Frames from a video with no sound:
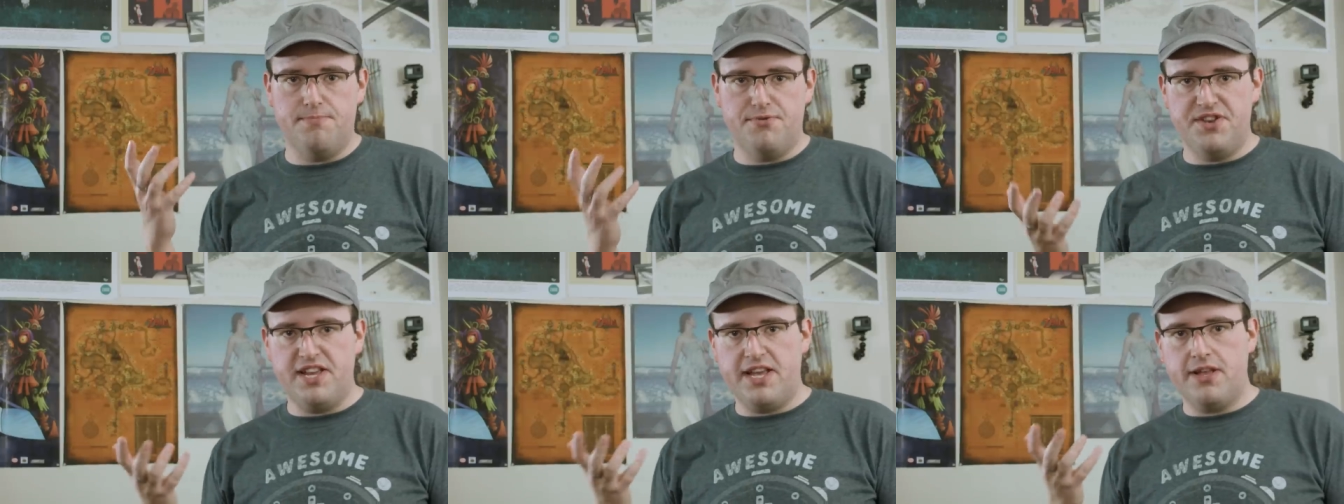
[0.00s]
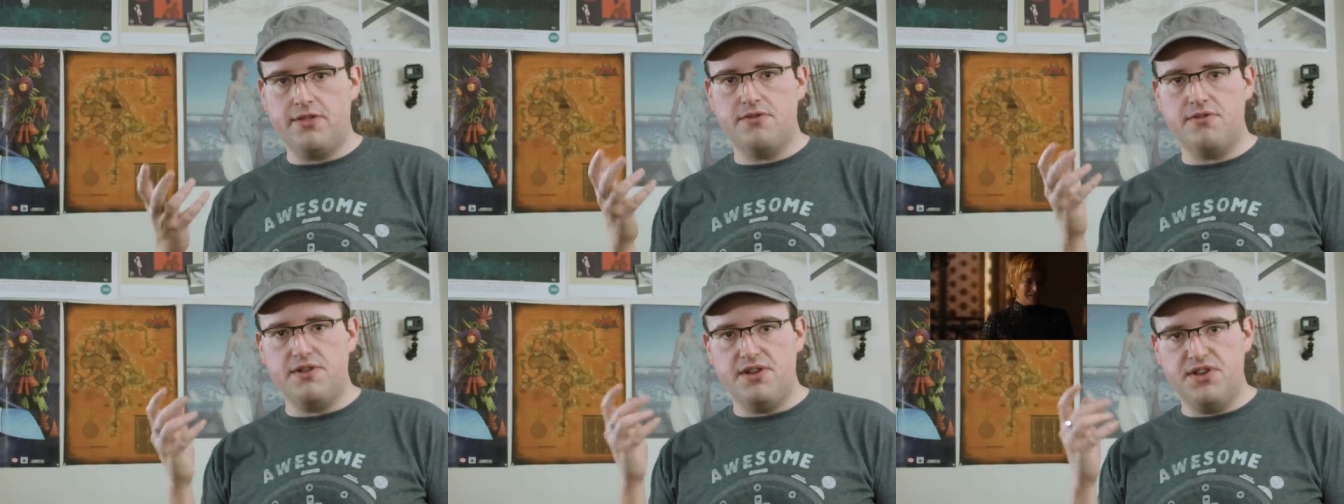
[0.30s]

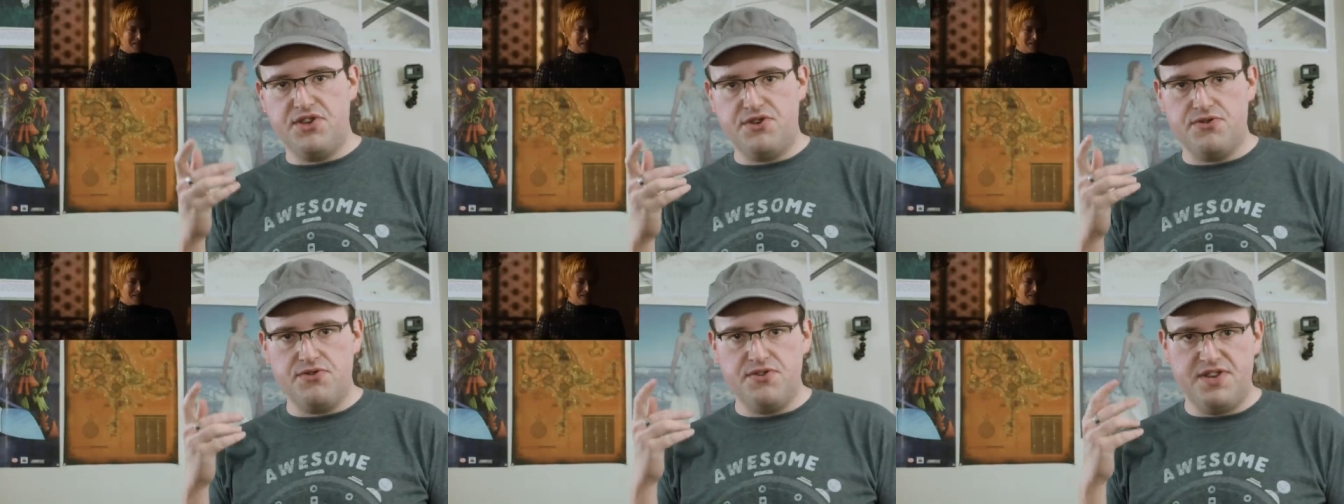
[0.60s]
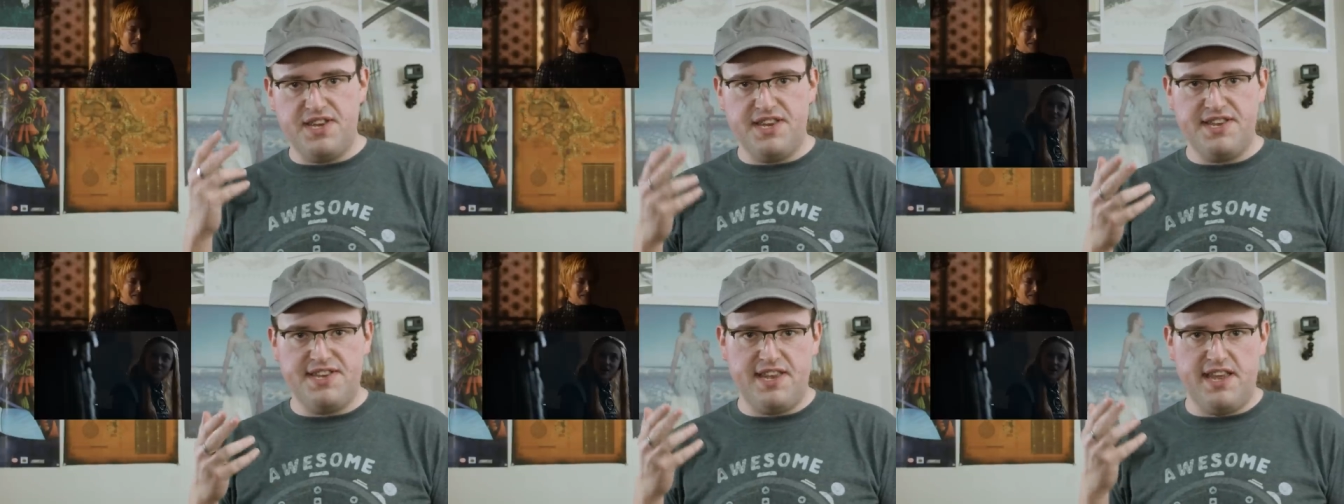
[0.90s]
particularly
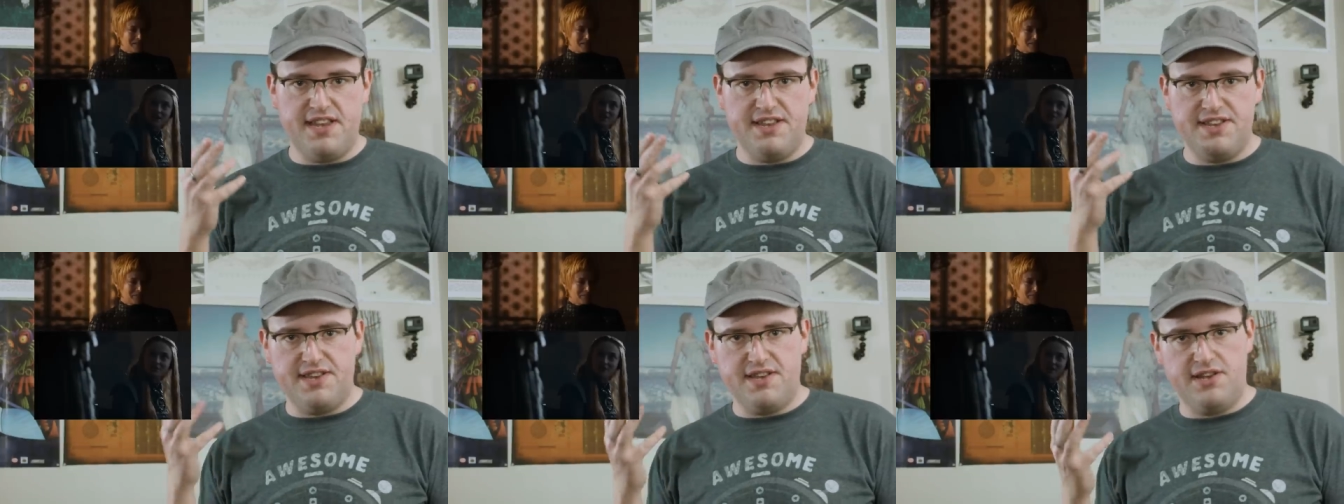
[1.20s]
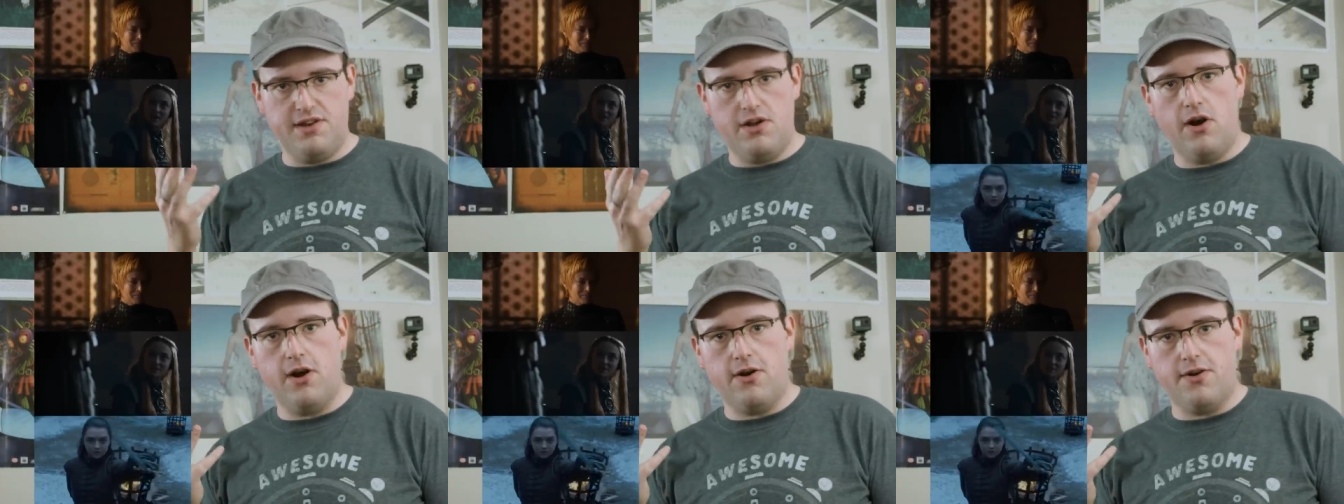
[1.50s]
Cersei, Sansa,
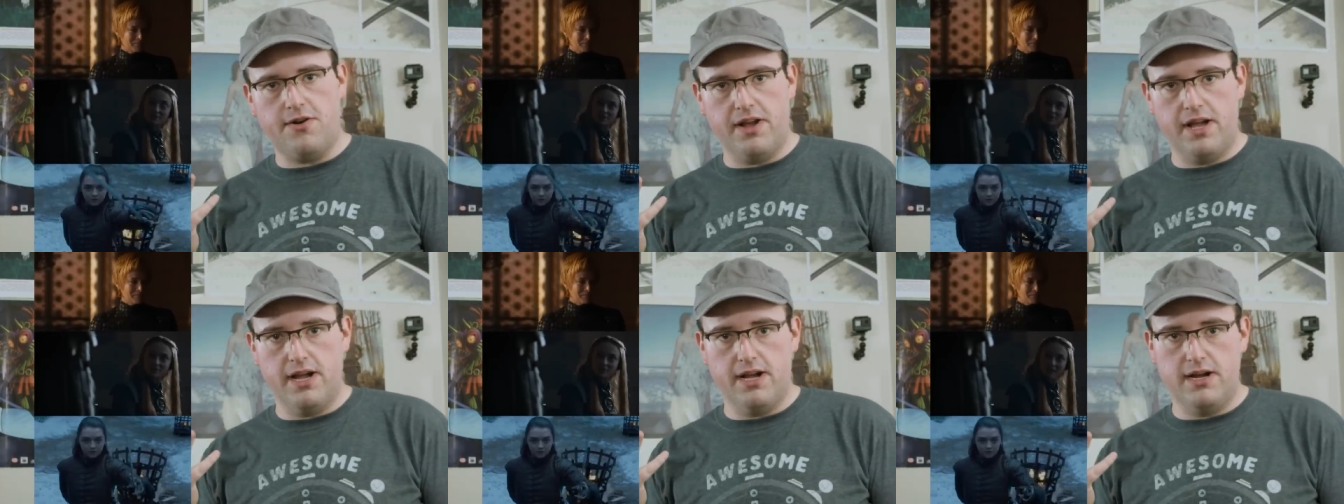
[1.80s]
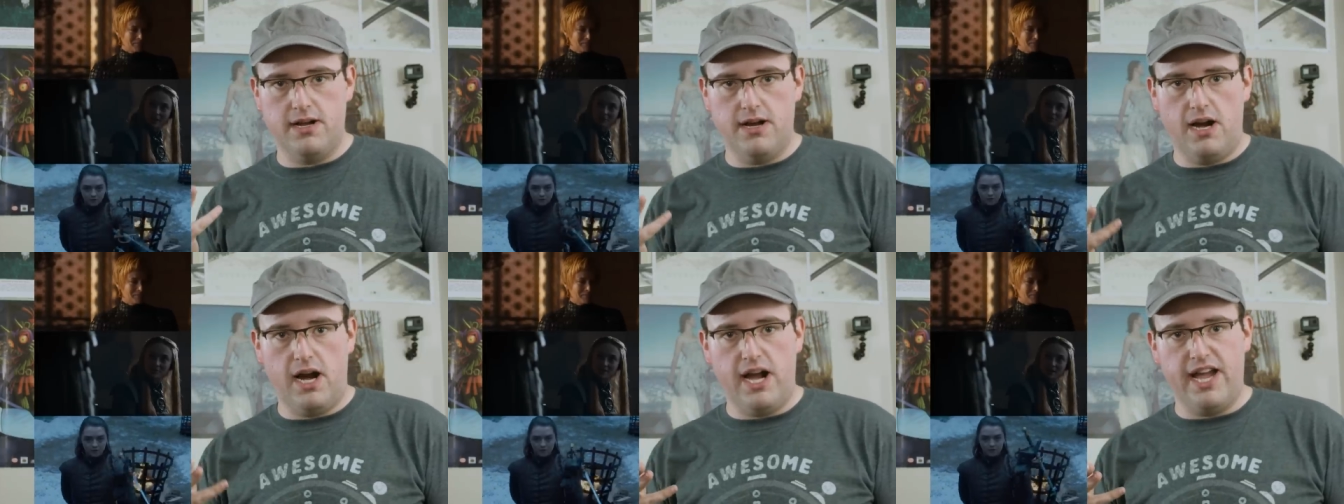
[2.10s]
and
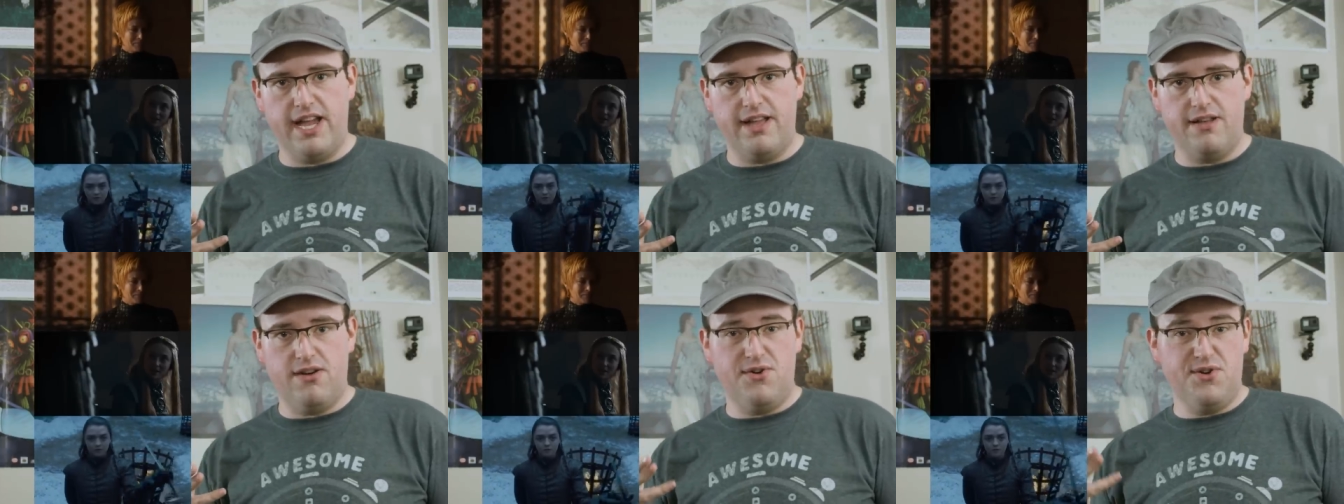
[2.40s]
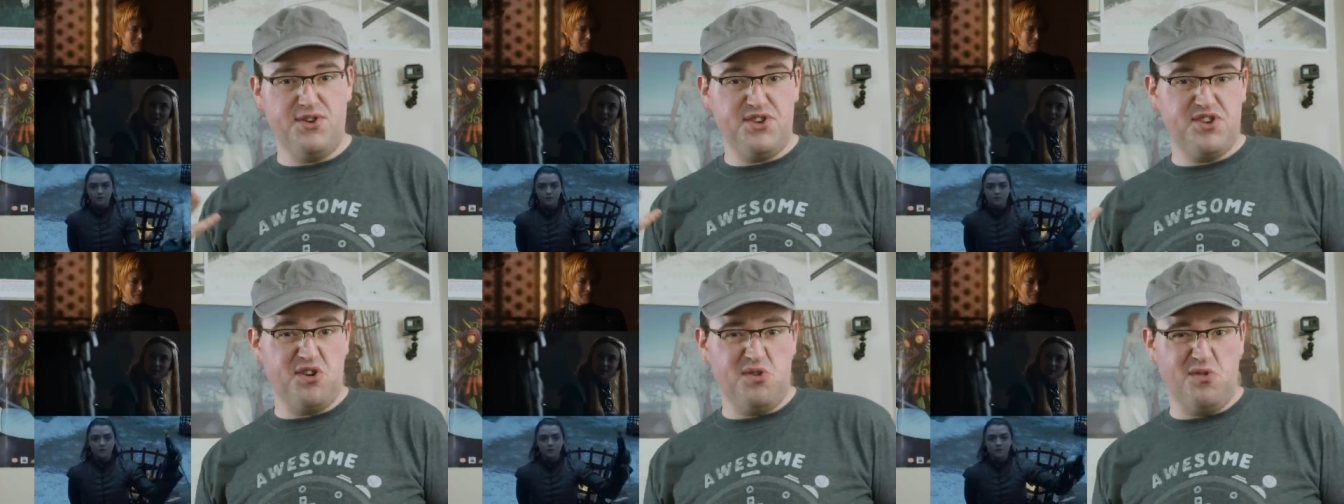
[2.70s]
Arya. I
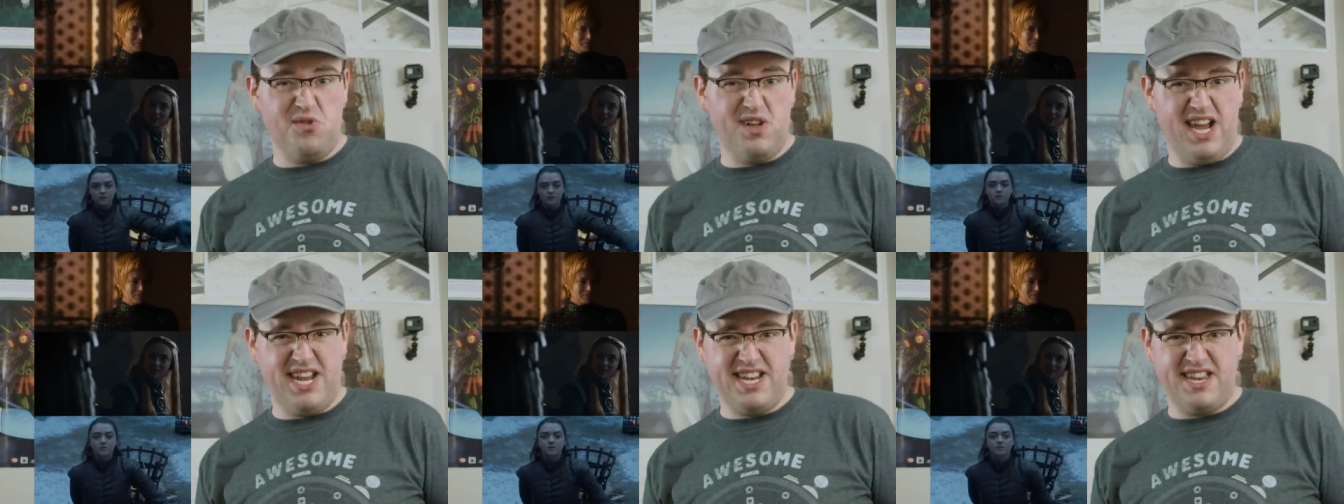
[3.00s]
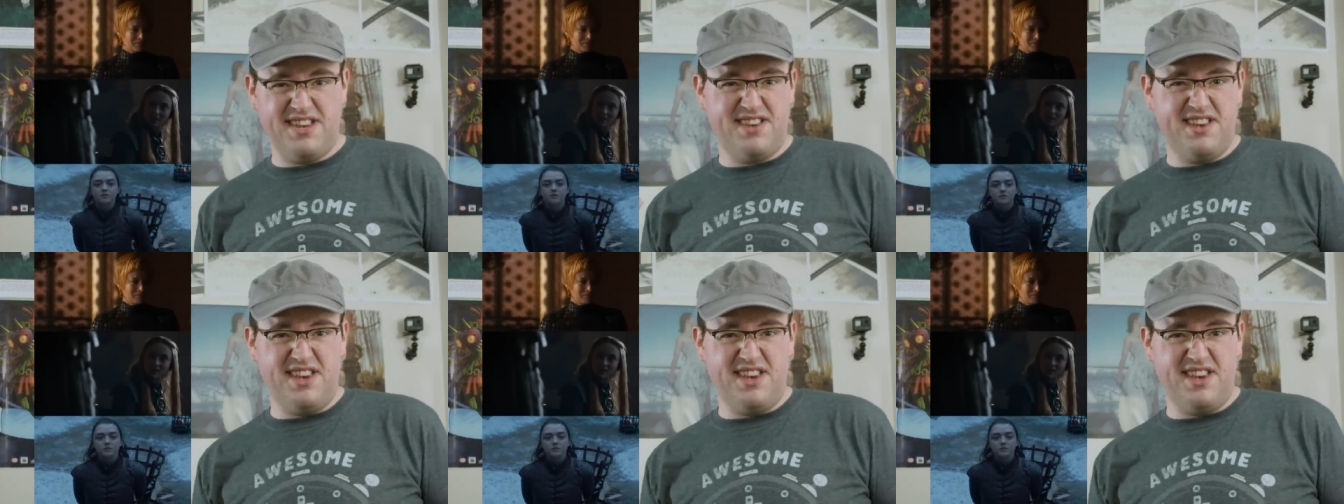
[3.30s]
also liked